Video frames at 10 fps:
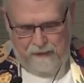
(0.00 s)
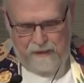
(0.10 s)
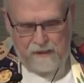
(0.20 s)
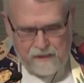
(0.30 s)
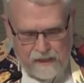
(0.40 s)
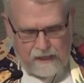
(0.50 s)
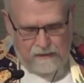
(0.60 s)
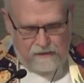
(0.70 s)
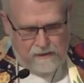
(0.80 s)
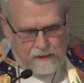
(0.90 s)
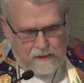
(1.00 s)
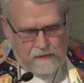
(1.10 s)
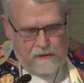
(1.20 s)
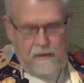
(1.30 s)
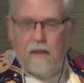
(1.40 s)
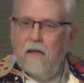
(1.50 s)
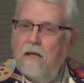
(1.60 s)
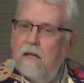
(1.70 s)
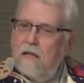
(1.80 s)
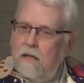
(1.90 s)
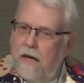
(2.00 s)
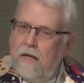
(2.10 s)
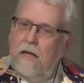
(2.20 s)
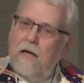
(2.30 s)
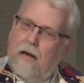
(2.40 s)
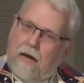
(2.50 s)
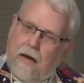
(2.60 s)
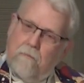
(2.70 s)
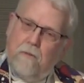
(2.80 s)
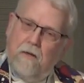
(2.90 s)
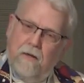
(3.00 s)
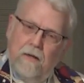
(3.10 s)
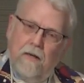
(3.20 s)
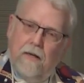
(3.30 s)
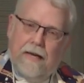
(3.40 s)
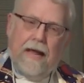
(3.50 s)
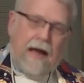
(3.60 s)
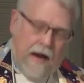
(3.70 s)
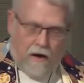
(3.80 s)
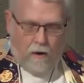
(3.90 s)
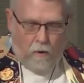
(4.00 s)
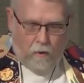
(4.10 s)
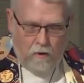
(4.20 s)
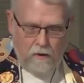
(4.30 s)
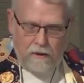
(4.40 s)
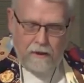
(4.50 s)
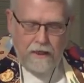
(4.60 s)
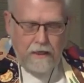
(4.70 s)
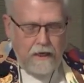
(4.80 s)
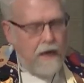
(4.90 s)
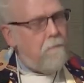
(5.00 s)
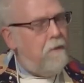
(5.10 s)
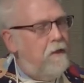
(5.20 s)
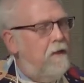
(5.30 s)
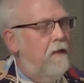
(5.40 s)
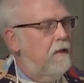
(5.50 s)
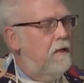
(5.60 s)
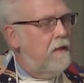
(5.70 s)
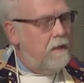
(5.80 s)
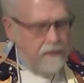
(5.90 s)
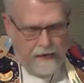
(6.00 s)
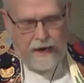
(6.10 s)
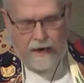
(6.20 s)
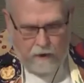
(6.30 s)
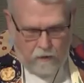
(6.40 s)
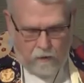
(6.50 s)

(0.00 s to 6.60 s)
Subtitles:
He says this, "Let it happen now. Let it happen now."